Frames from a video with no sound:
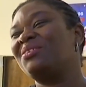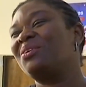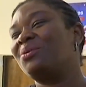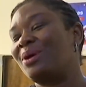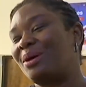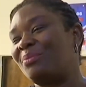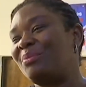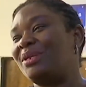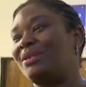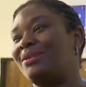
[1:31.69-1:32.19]
So,
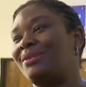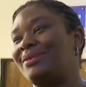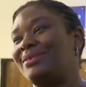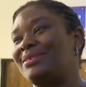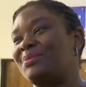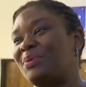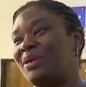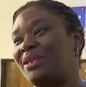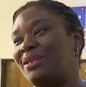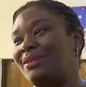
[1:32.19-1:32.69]
I mean,
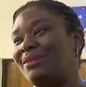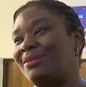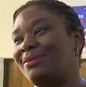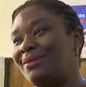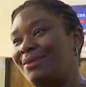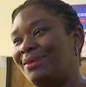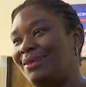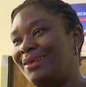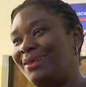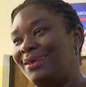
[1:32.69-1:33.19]
it's been
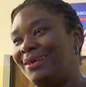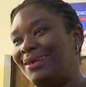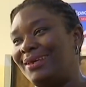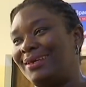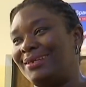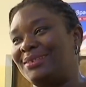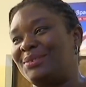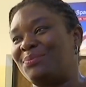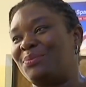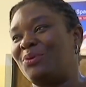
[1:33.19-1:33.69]

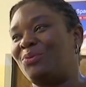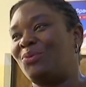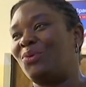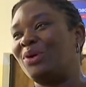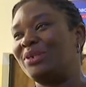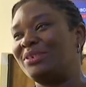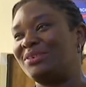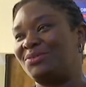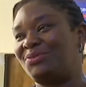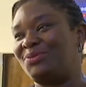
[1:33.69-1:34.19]

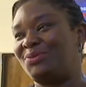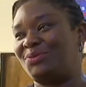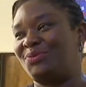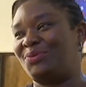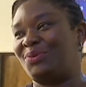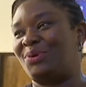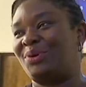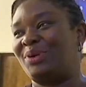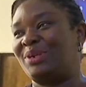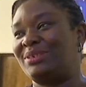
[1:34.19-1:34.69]
wonderful
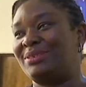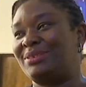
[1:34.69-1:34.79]
for us.